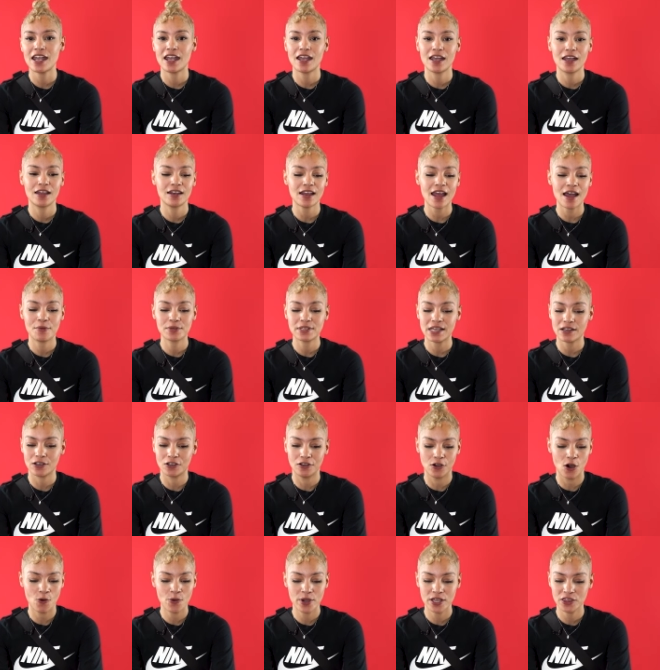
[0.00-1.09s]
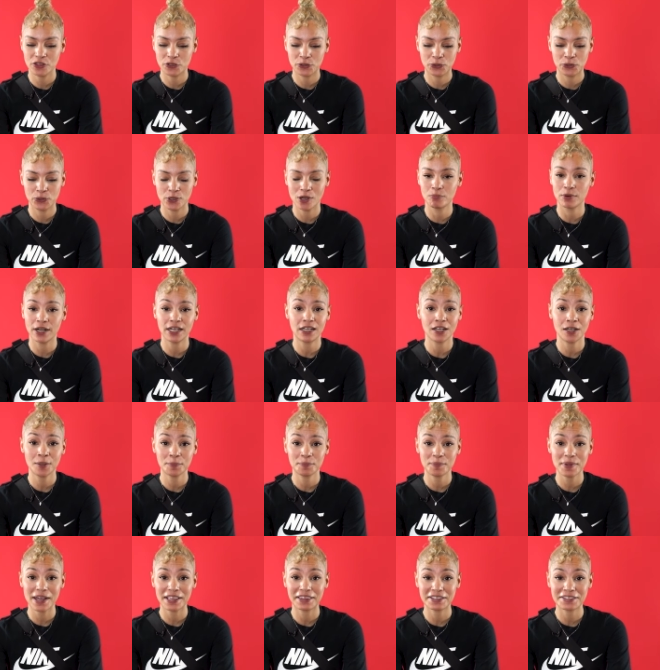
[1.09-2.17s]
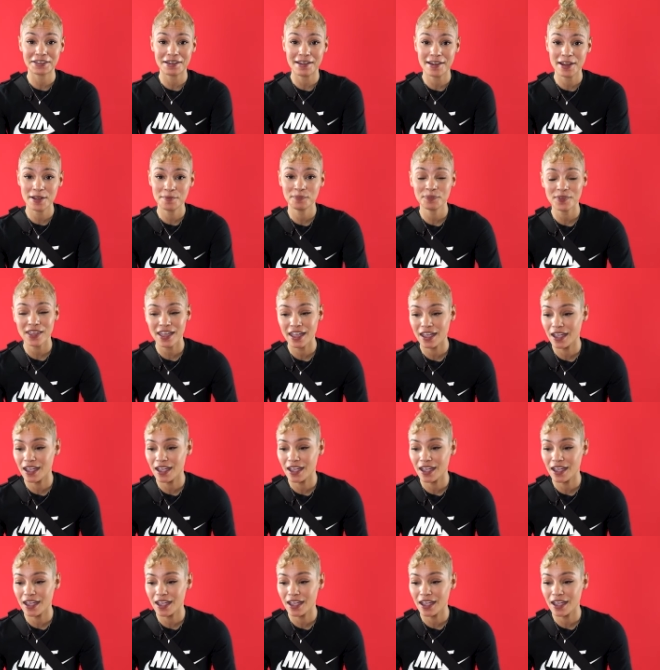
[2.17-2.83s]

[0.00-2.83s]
And I was going through a breakup at the time